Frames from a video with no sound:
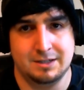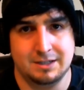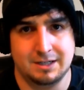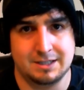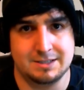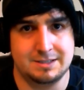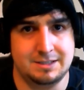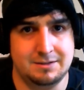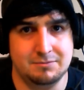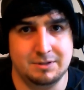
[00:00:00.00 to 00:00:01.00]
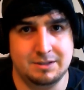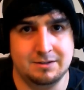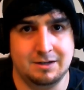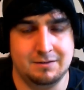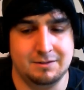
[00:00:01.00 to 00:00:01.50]
I can see when
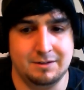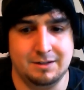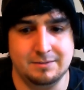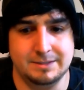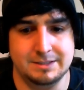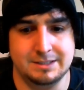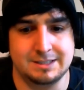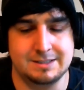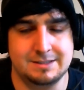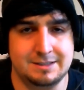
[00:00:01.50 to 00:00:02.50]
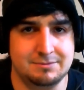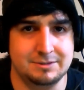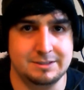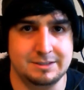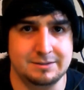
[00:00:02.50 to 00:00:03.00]
they're out of their element, I can see
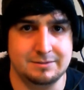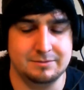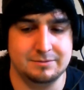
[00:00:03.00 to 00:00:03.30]
where they're